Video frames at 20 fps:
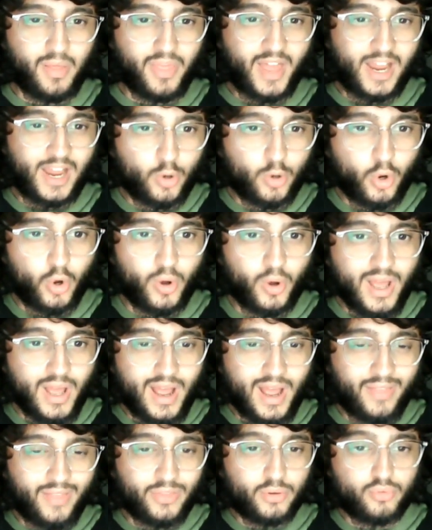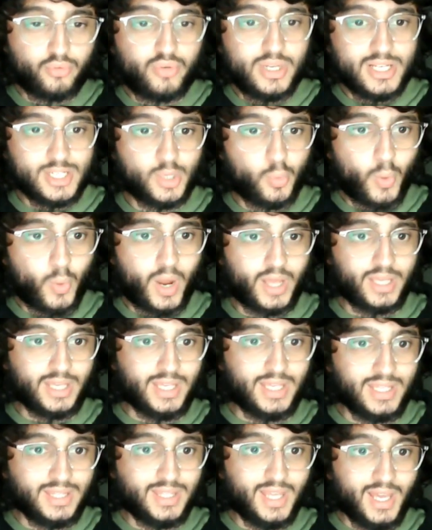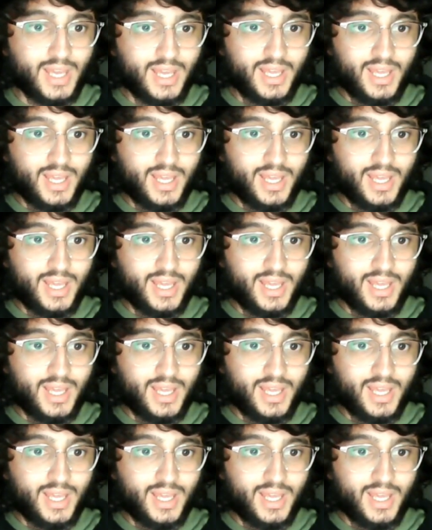and the reason why he